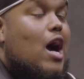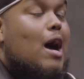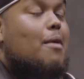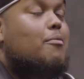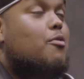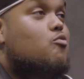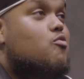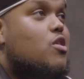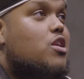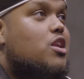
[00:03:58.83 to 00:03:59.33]
Well,
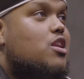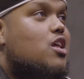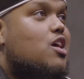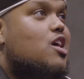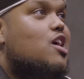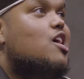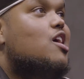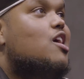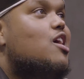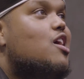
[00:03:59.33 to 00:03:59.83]
I'm not running.
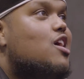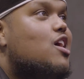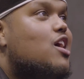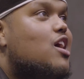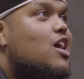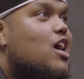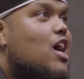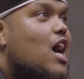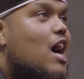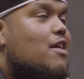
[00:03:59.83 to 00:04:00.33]
I
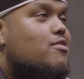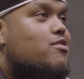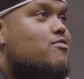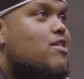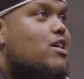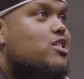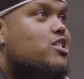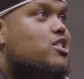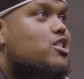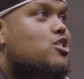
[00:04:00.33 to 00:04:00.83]
haven't
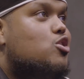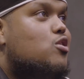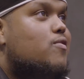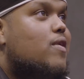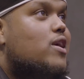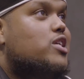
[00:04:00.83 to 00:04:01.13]
run since